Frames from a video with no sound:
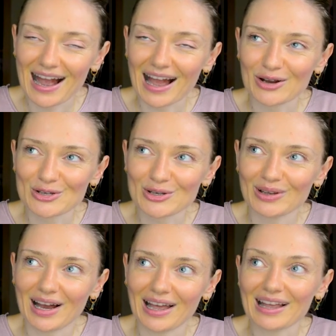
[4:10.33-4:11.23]
I also
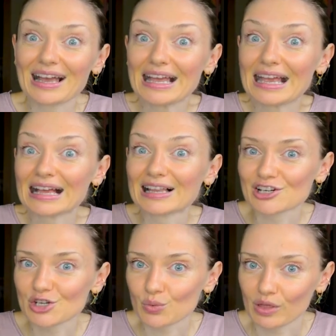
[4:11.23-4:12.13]
like
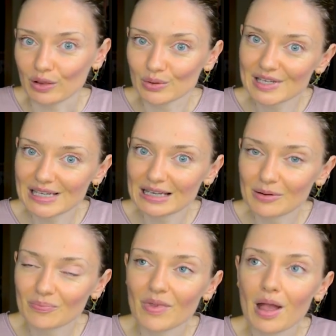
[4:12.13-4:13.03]
English with
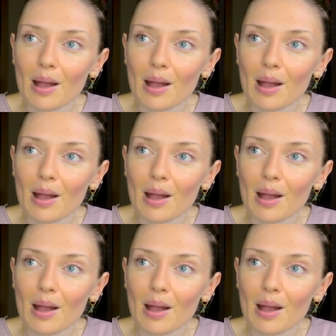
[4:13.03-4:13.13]
Lucy,